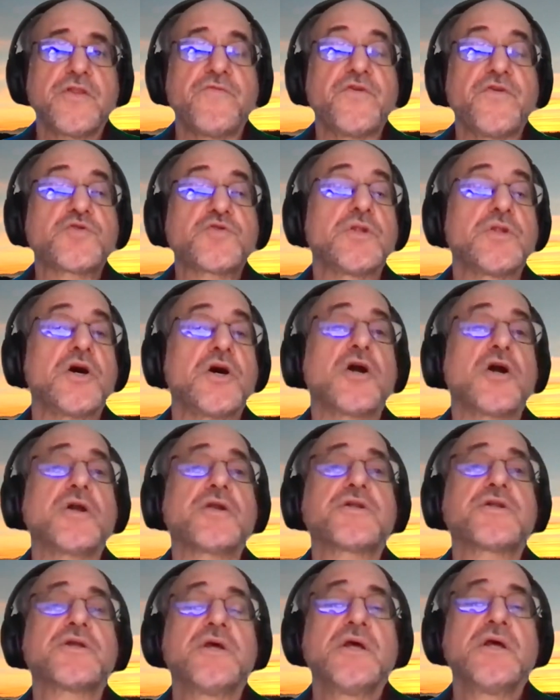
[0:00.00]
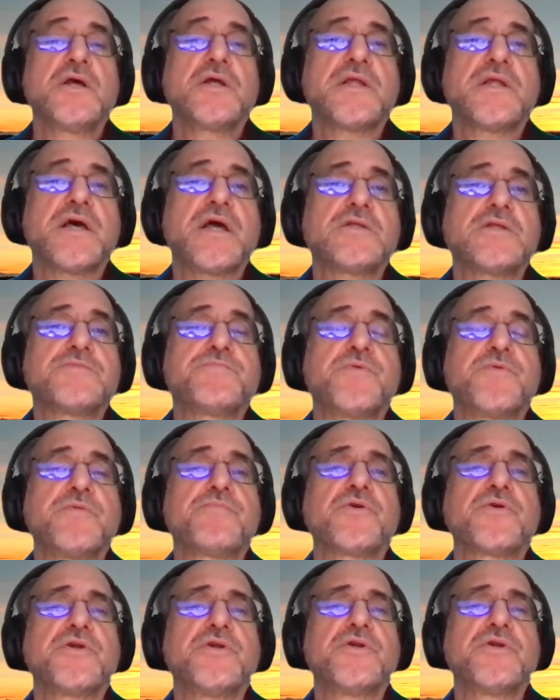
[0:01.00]
the visual art that has
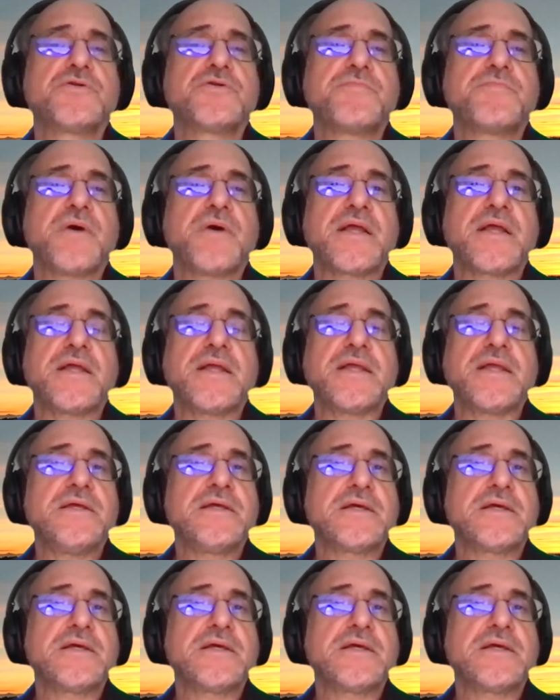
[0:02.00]
been produced by